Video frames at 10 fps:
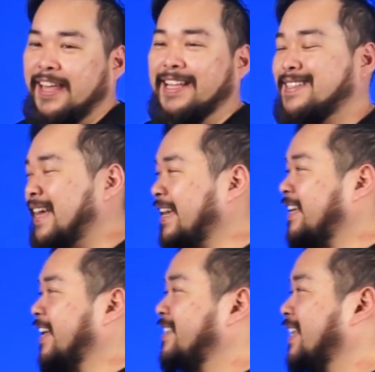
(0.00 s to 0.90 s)
It's like
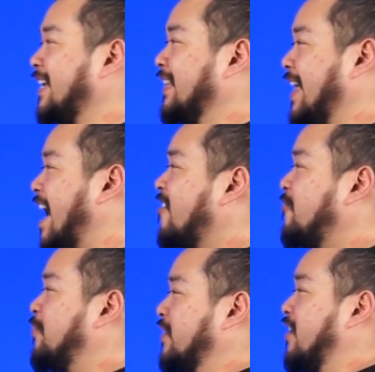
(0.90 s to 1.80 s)
a laugh,
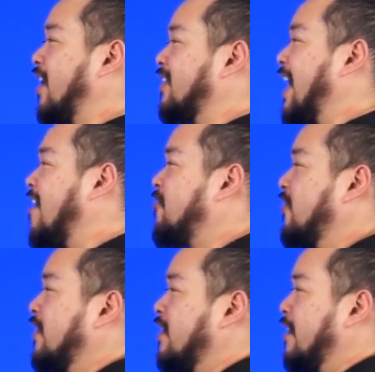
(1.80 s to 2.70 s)
but not a laugh.
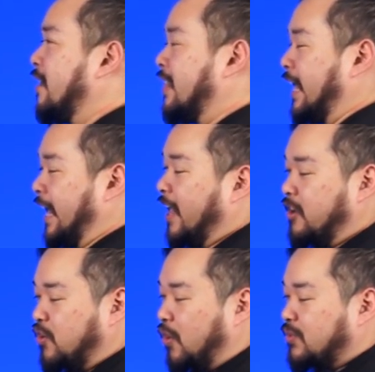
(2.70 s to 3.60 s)
Like,
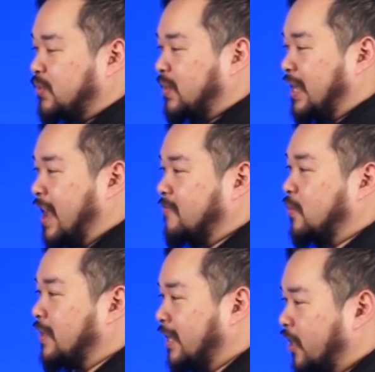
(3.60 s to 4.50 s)
and you're also kind of
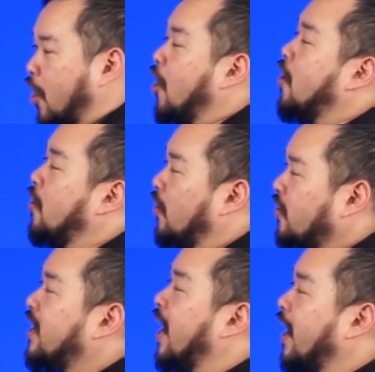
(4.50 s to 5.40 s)
going like, oh,
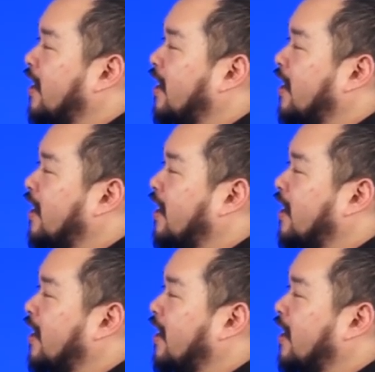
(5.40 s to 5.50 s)
okay.